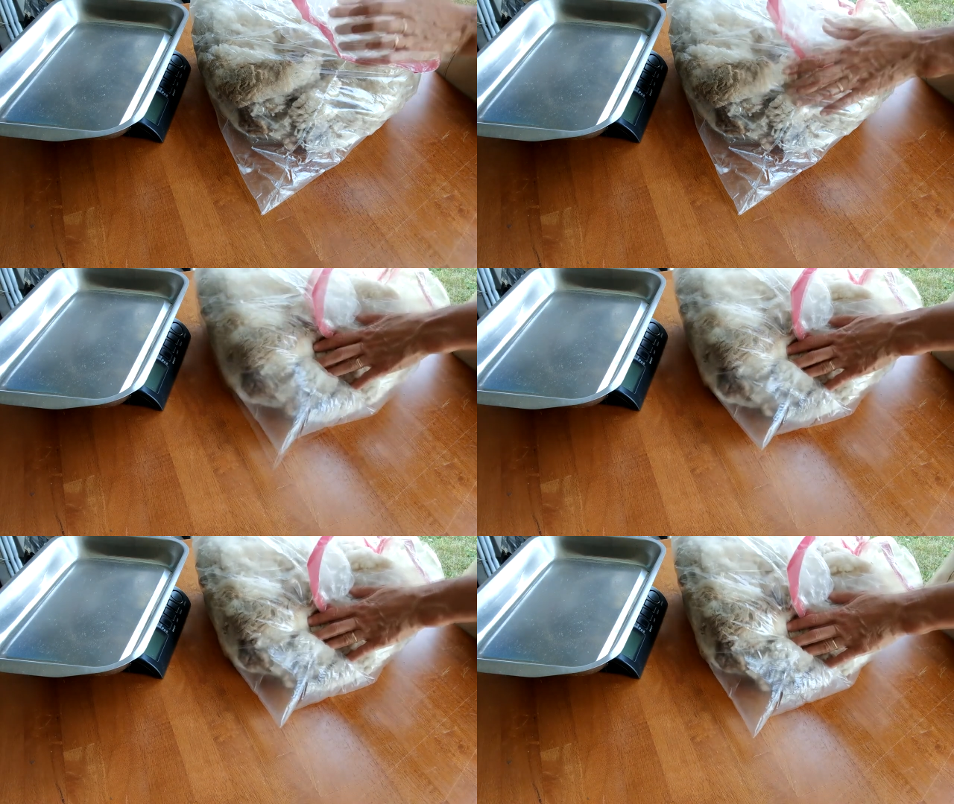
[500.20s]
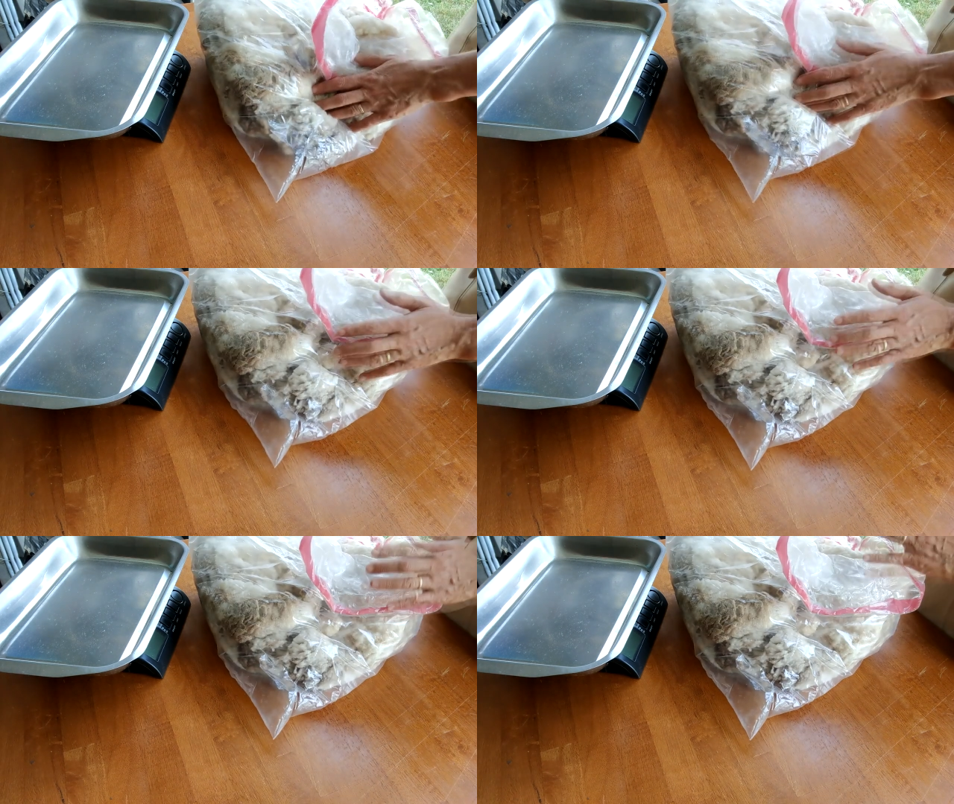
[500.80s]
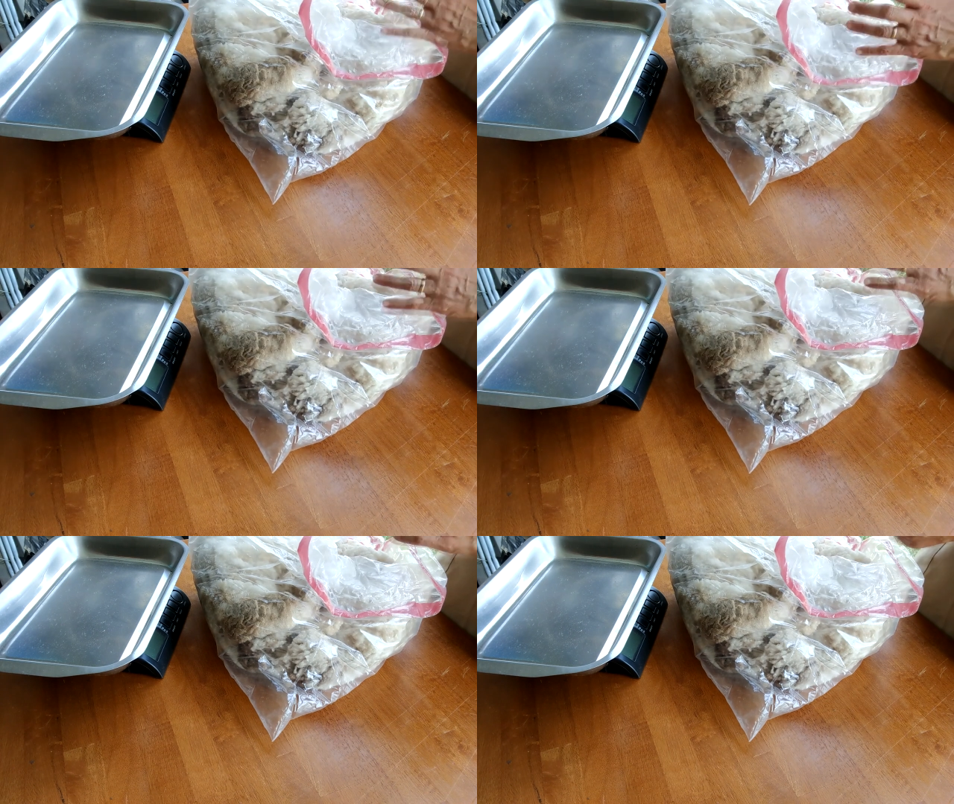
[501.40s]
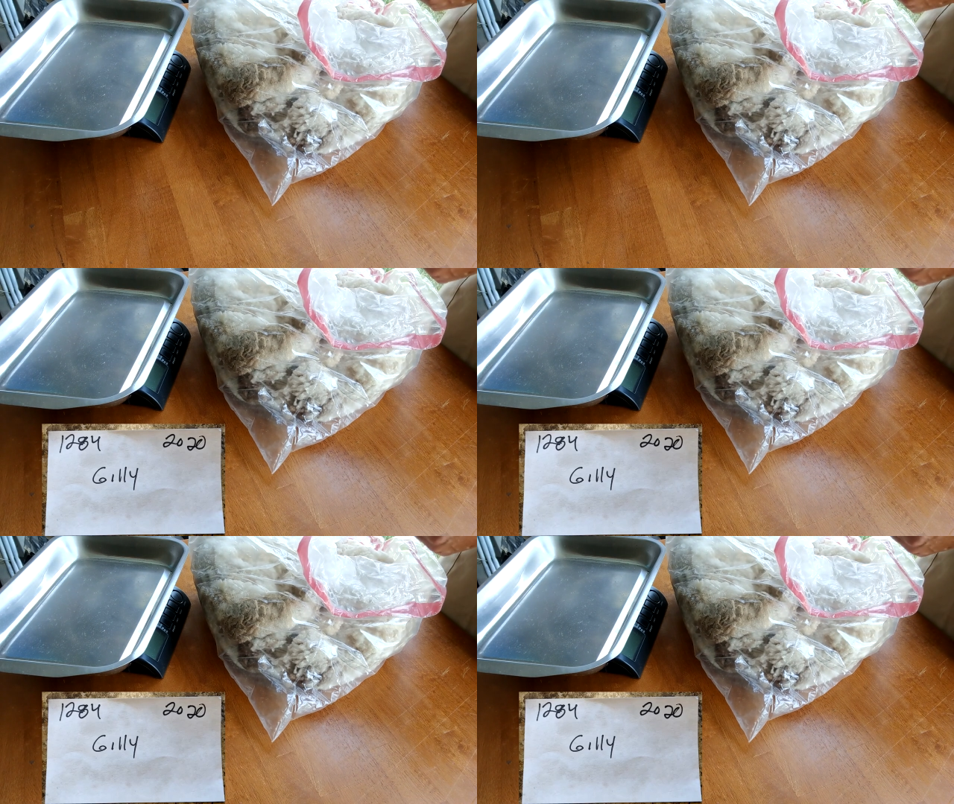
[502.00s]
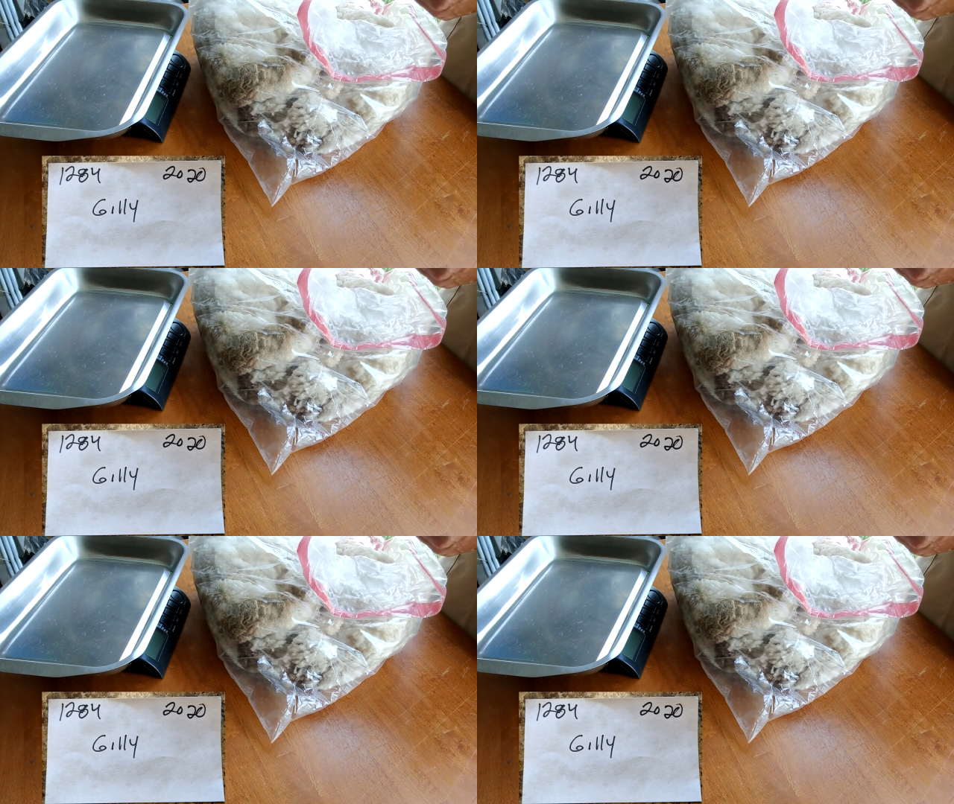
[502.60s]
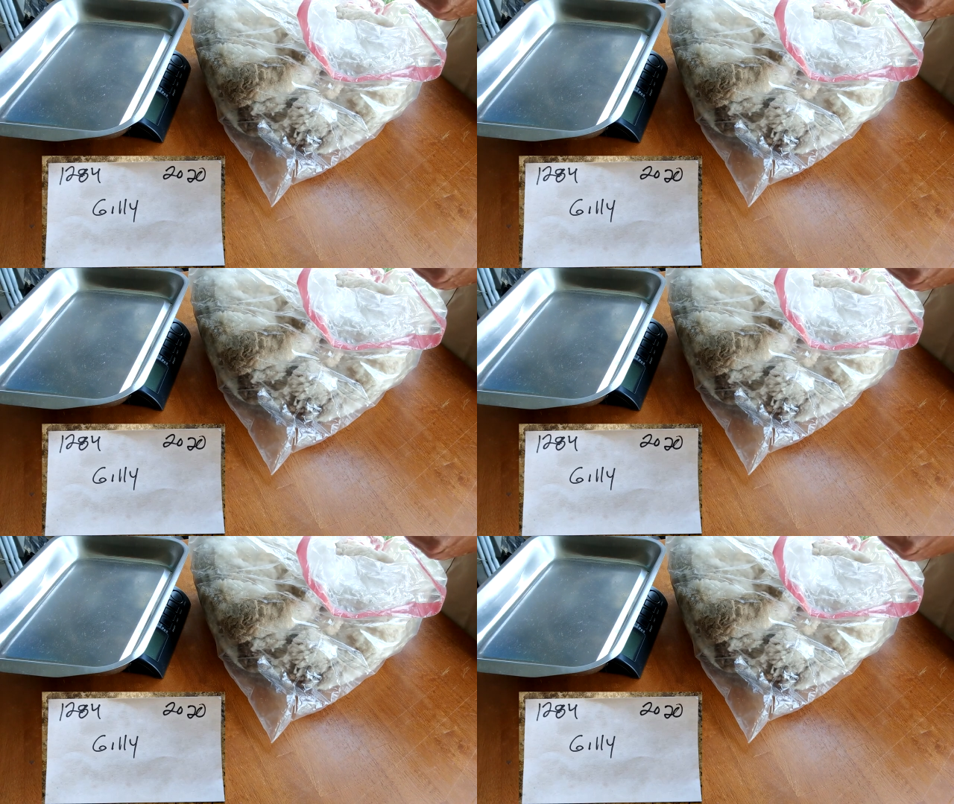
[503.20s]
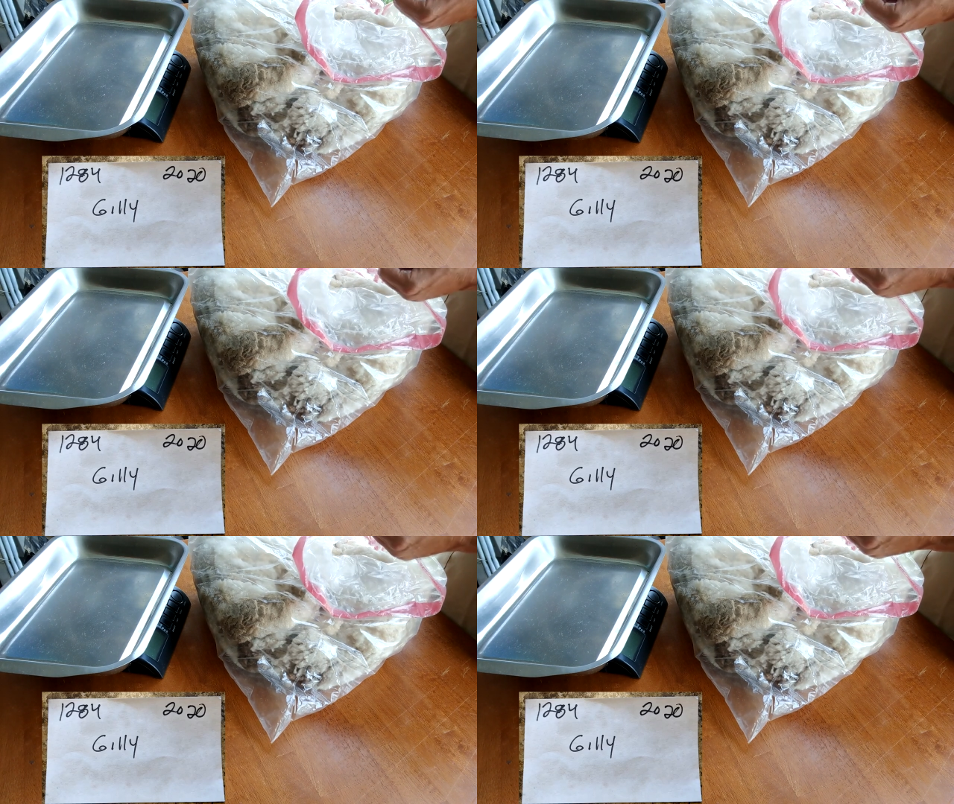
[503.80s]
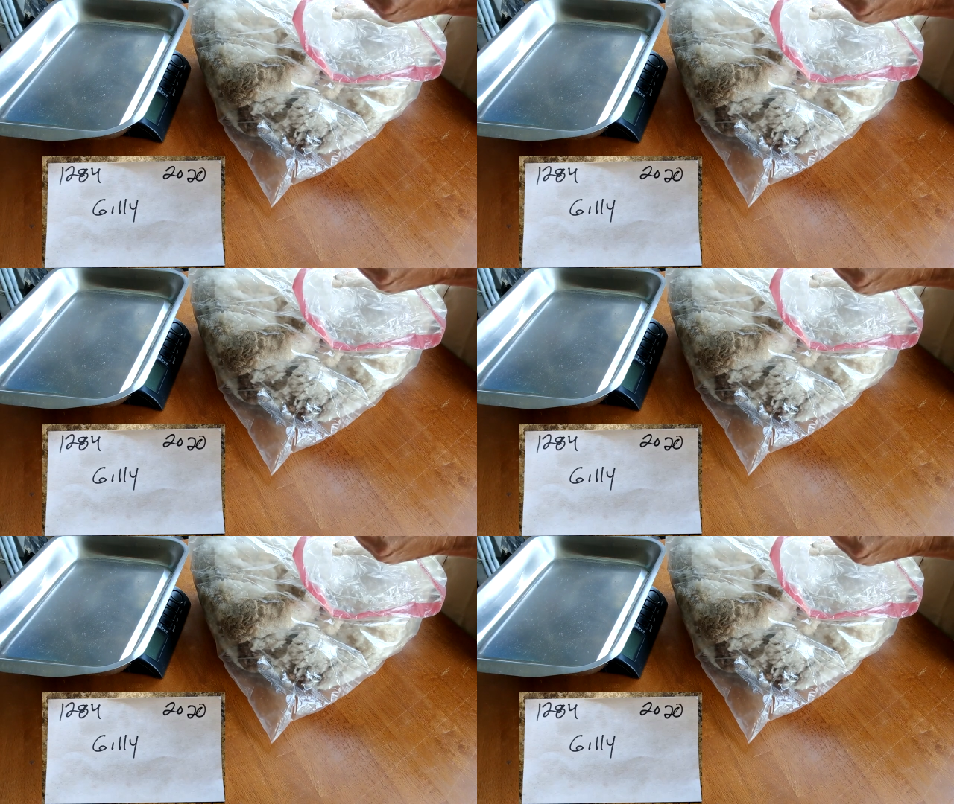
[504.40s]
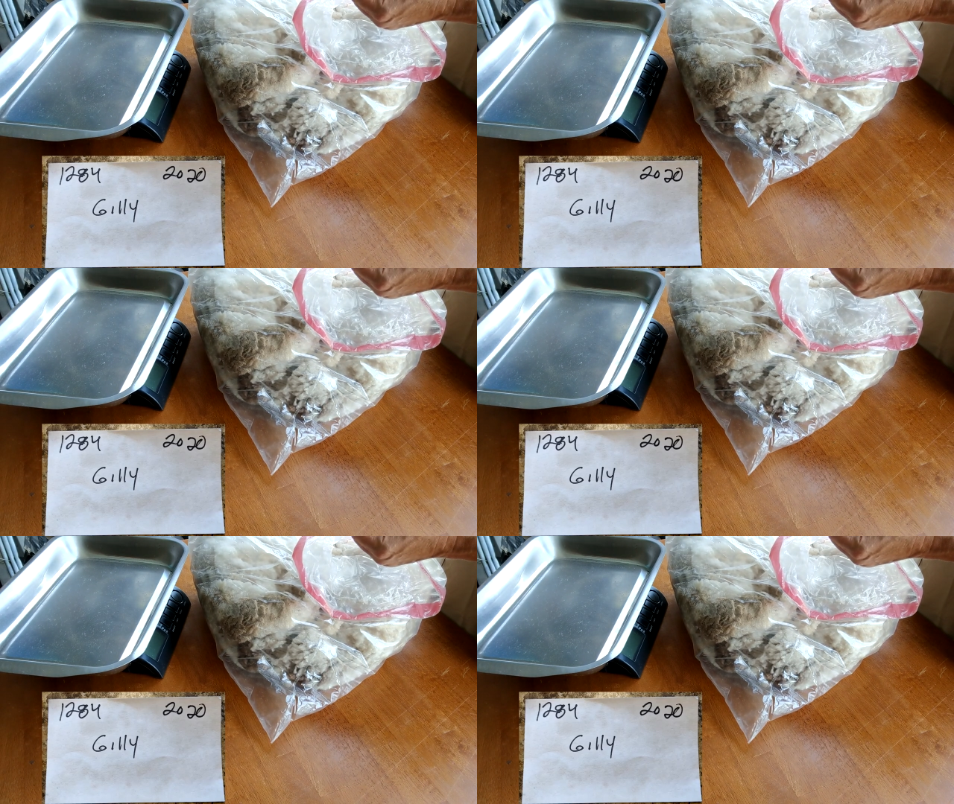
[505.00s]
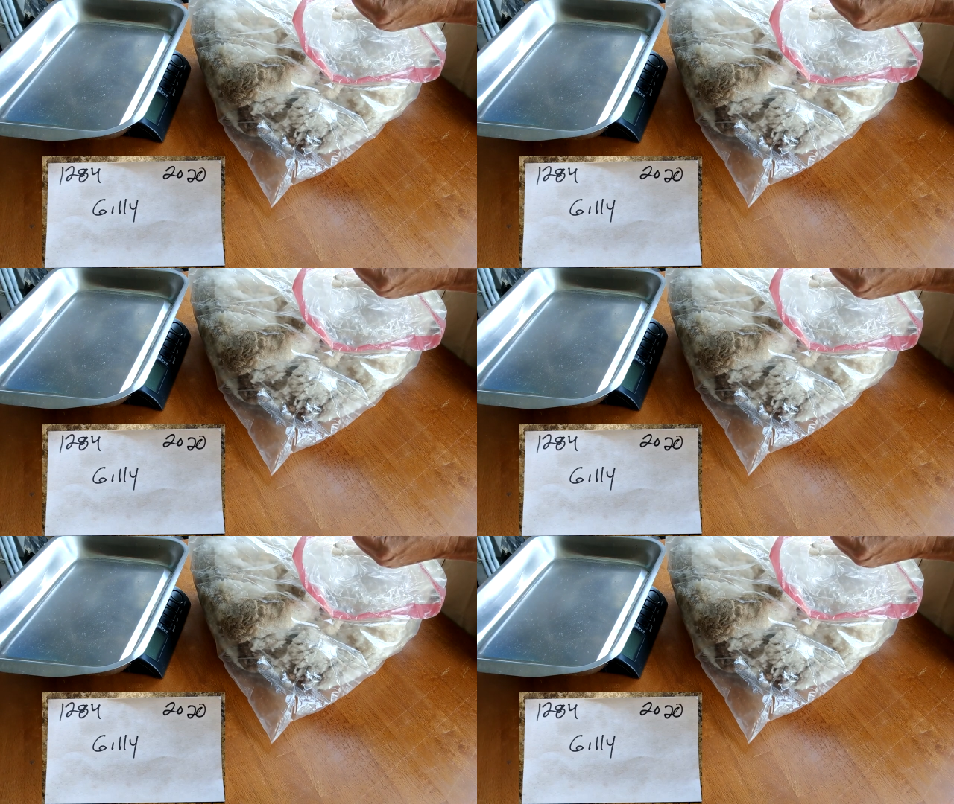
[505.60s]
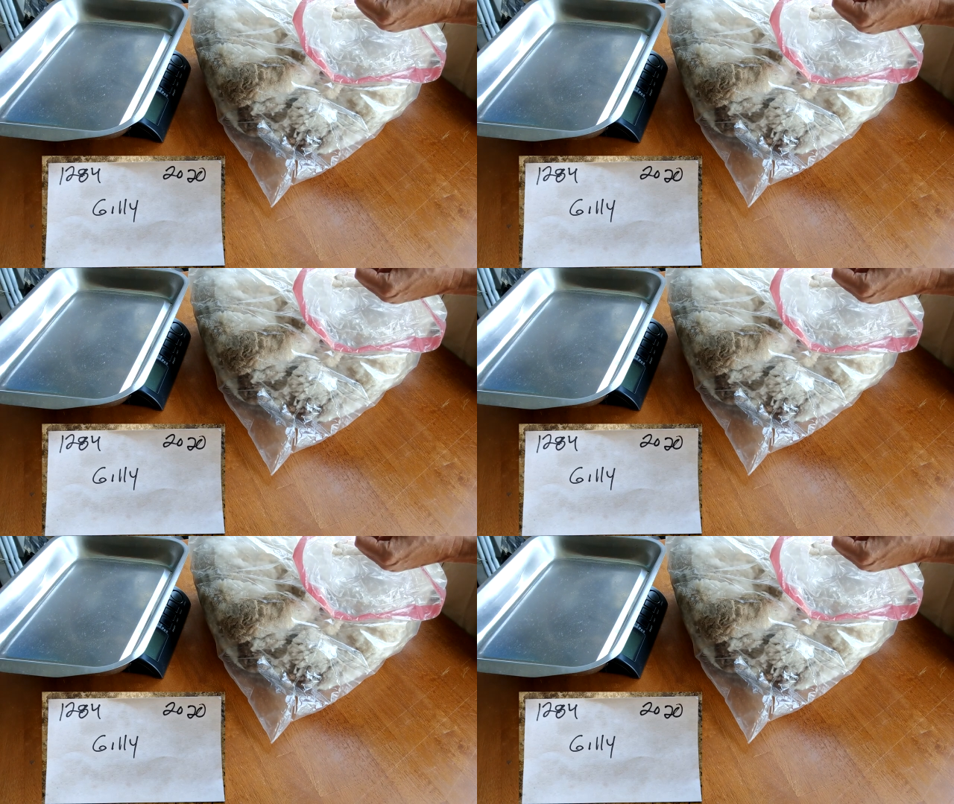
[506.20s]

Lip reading: [unreadable: no face in view]